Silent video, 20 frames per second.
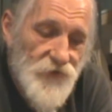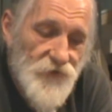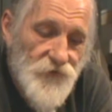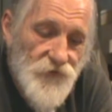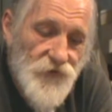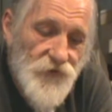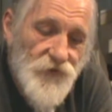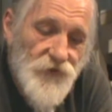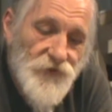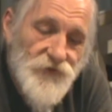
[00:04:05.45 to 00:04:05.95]

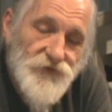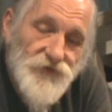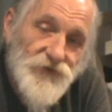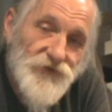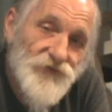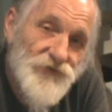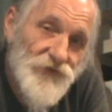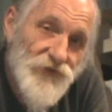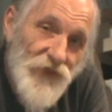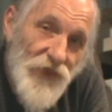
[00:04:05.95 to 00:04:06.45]
it
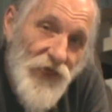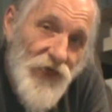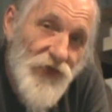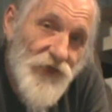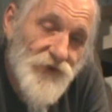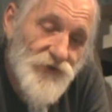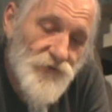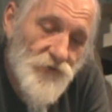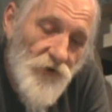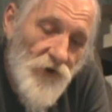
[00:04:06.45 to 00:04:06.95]

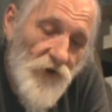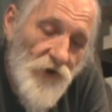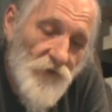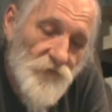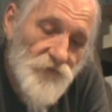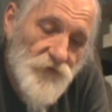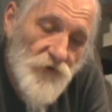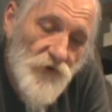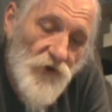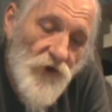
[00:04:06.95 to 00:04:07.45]
slides
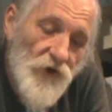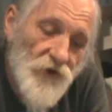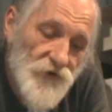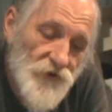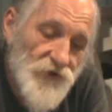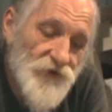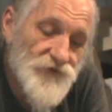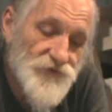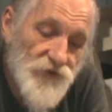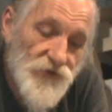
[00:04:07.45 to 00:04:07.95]
off and
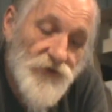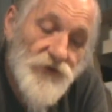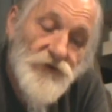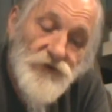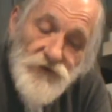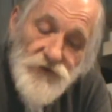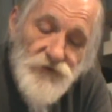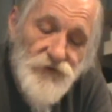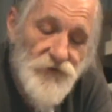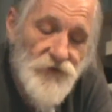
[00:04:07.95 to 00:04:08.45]
on easy.
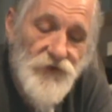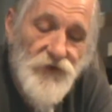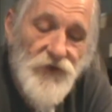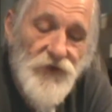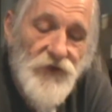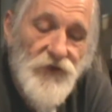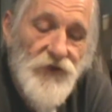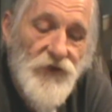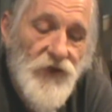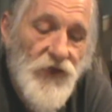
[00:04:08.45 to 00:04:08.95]

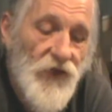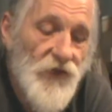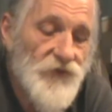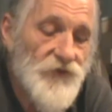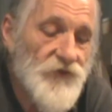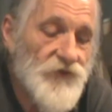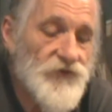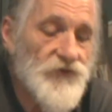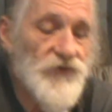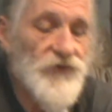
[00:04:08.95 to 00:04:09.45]

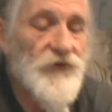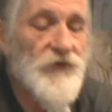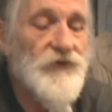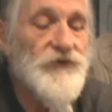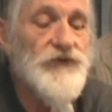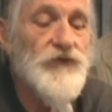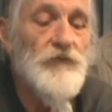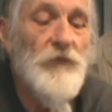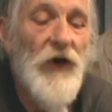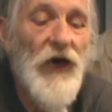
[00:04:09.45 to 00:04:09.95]
And this
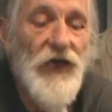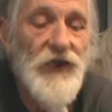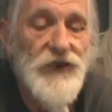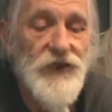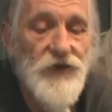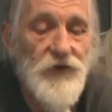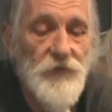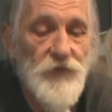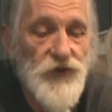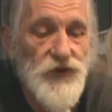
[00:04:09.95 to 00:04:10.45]
spot
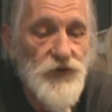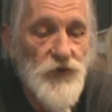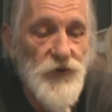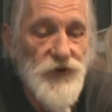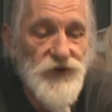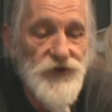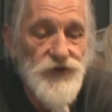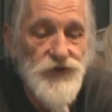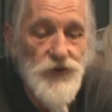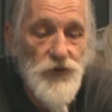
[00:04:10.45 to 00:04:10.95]
here
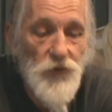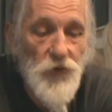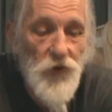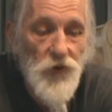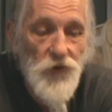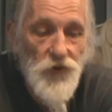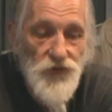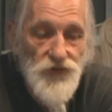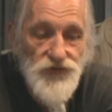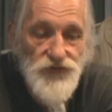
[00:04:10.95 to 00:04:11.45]
between the two
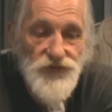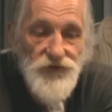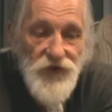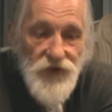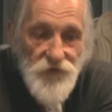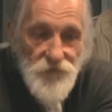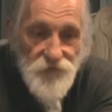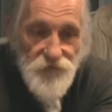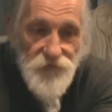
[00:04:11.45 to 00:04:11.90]
holes, you've got to